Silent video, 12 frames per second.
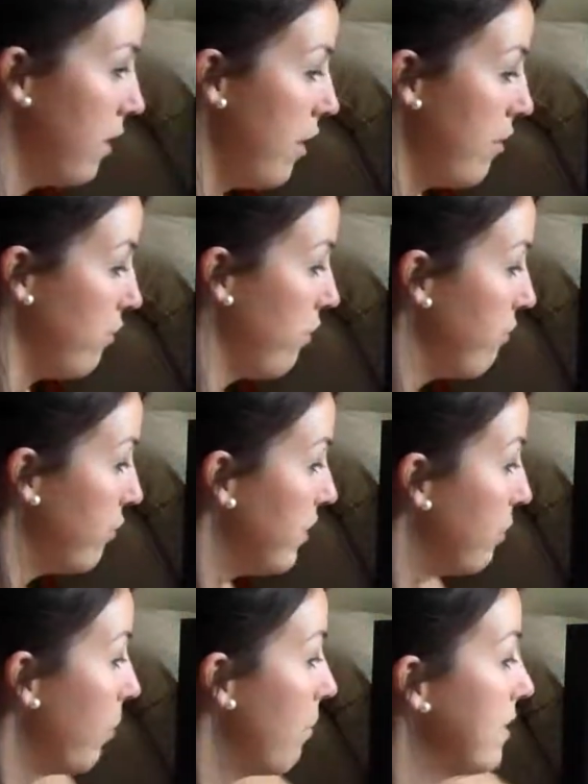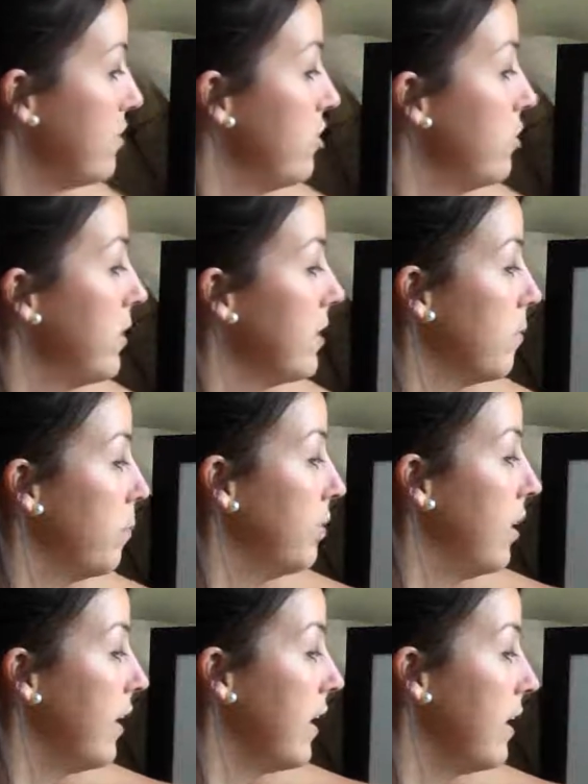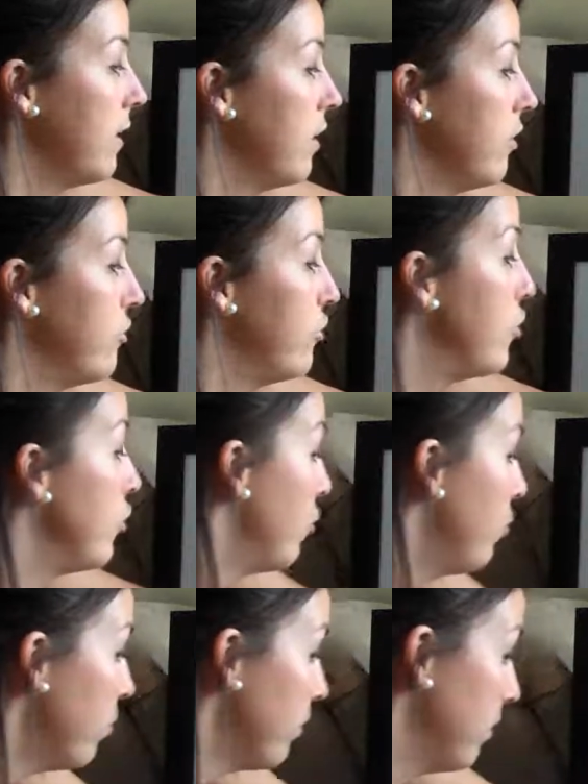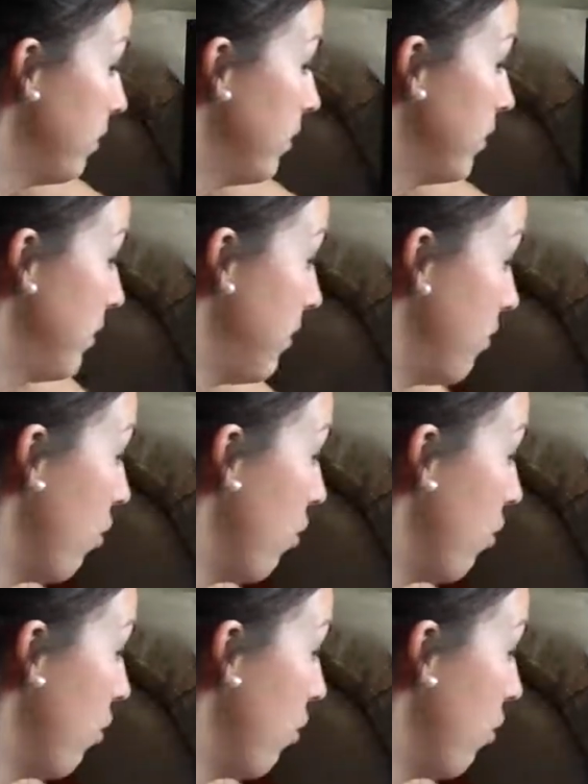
So the first thing we want to do is plug in 2 to this